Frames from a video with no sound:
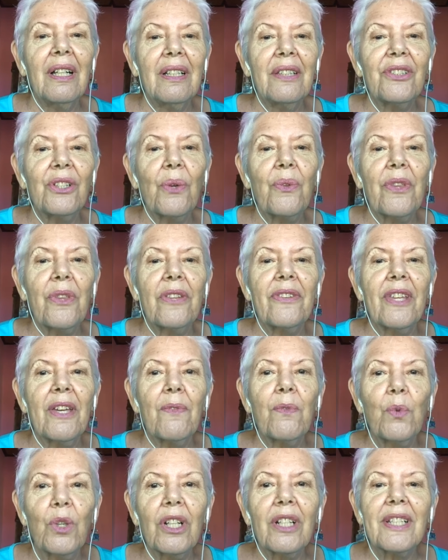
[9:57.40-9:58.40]
so that
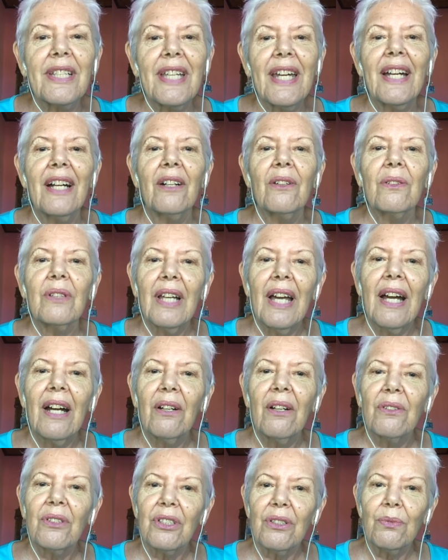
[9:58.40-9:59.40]
they've worked out
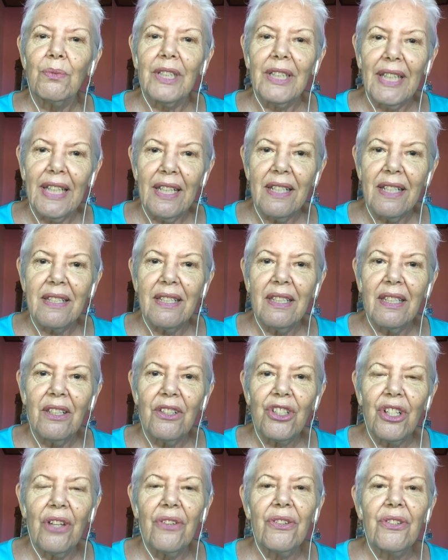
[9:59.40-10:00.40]
how to relate to
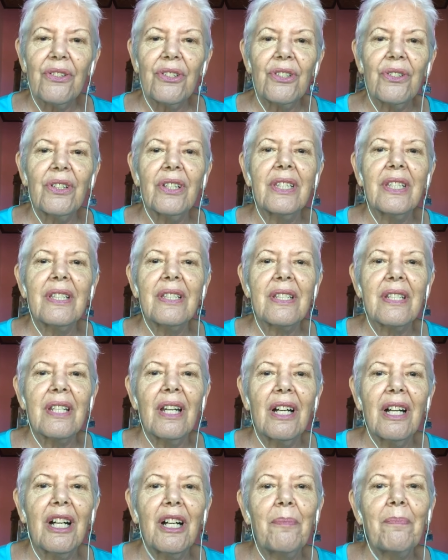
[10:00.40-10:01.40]
each other during this
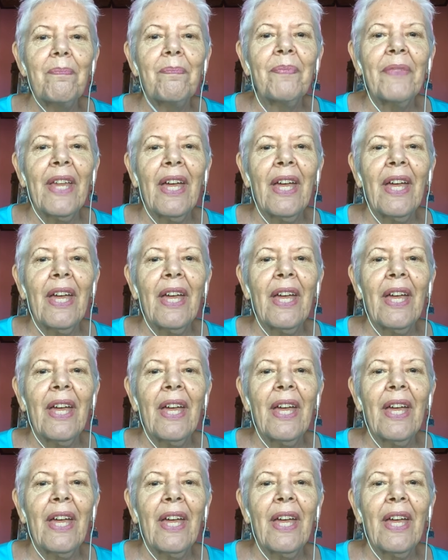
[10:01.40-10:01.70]
time.